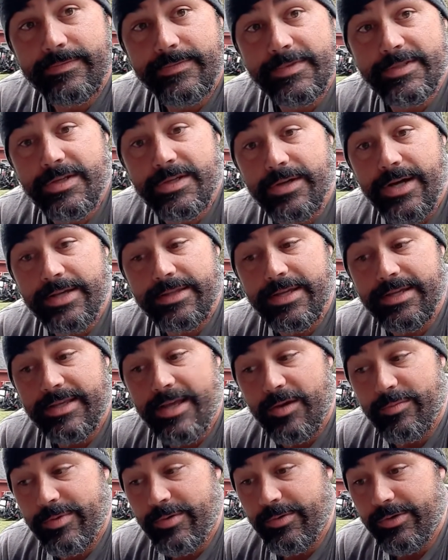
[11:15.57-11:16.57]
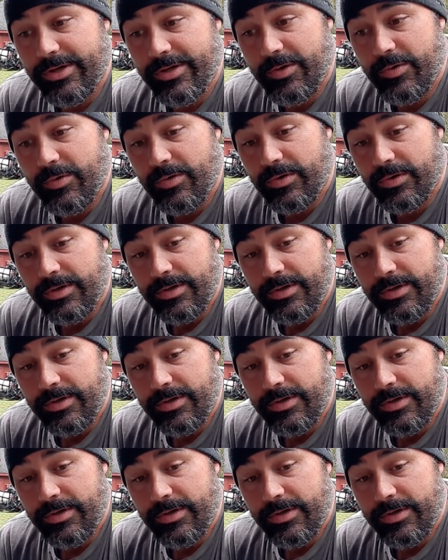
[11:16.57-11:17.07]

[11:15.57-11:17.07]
So I think that would be really cool.